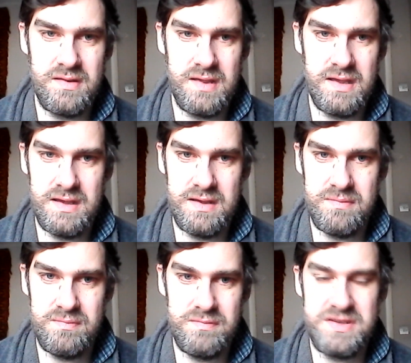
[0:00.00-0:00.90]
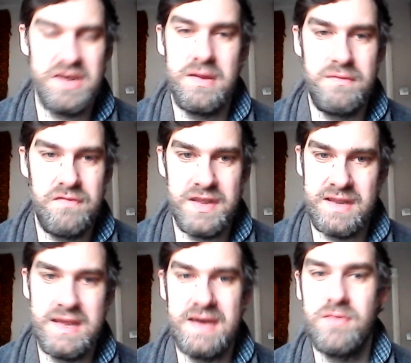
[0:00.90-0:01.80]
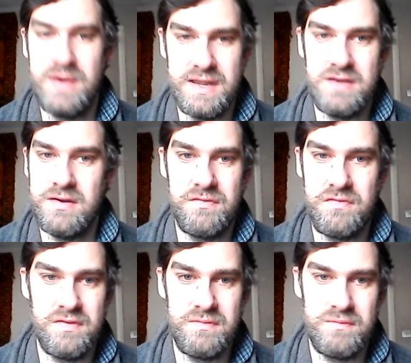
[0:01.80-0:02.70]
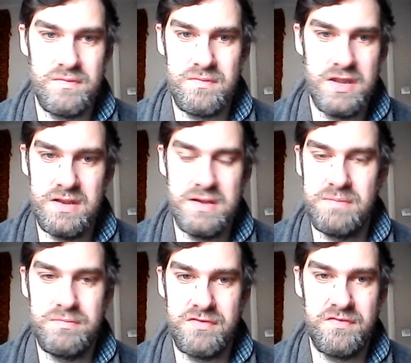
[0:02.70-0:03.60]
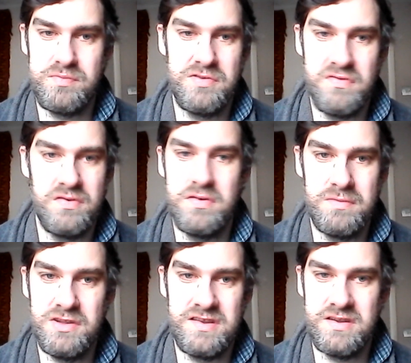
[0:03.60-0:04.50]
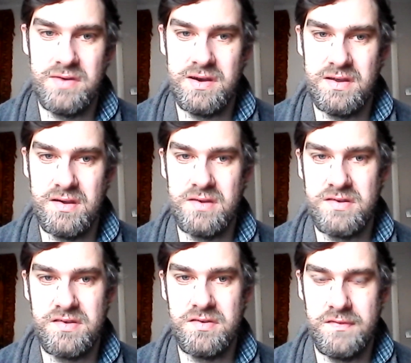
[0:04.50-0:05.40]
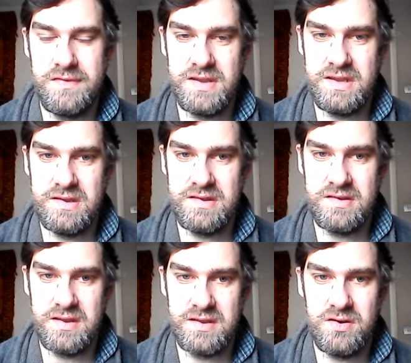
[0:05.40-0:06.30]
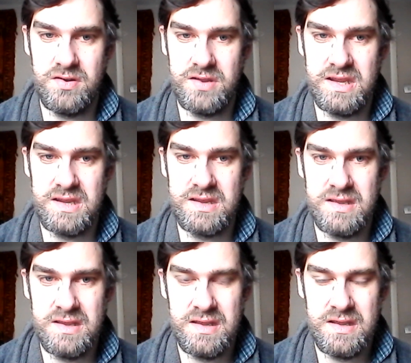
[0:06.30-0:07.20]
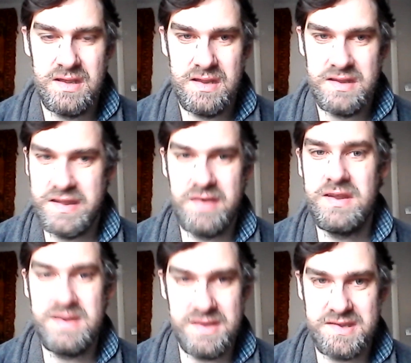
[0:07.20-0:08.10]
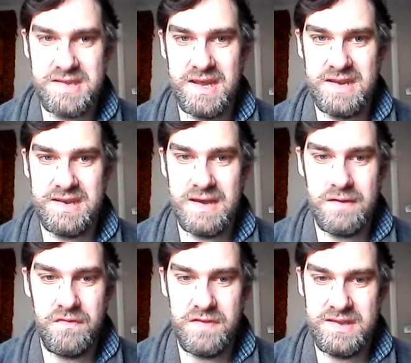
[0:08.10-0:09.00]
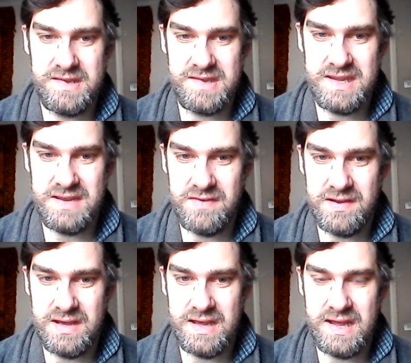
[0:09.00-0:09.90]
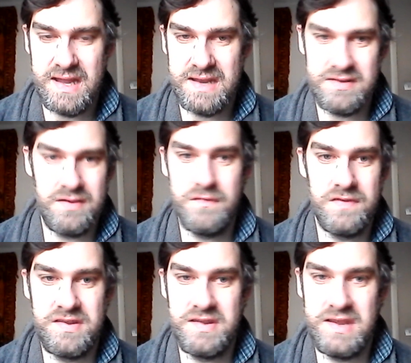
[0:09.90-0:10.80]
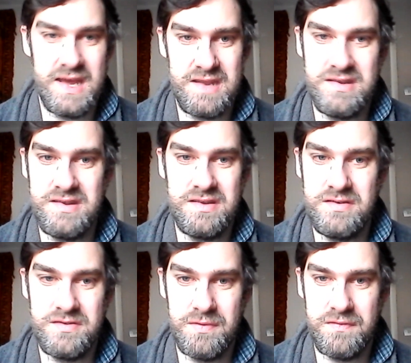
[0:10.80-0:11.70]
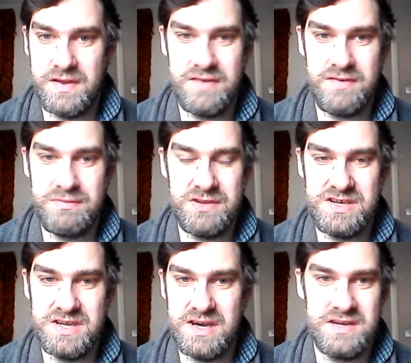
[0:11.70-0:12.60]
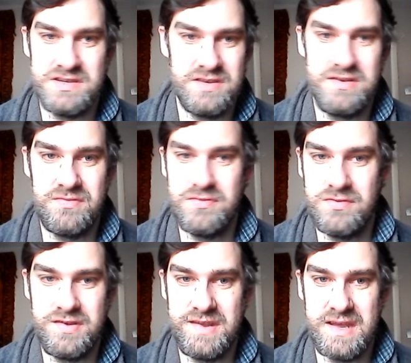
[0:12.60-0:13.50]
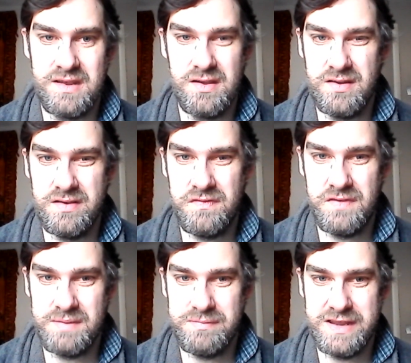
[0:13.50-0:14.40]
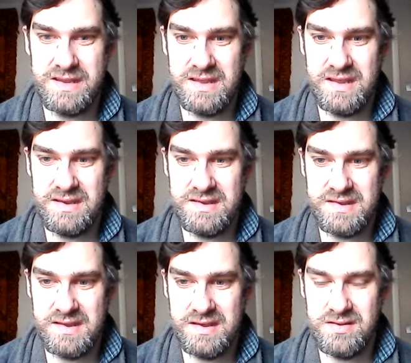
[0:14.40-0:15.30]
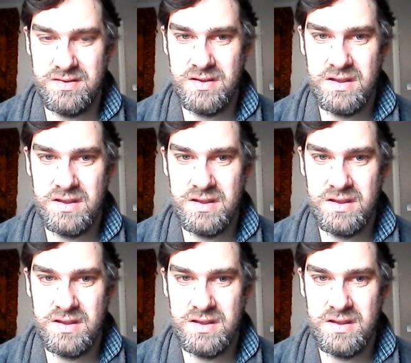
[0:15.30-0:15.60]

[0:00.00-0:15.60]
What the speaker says: type thing now, where you have a number of performers who are sort of seen as iconic. So it does stand out for this era, and obviously attitudes were very much harsher towards that kind of thing back then. So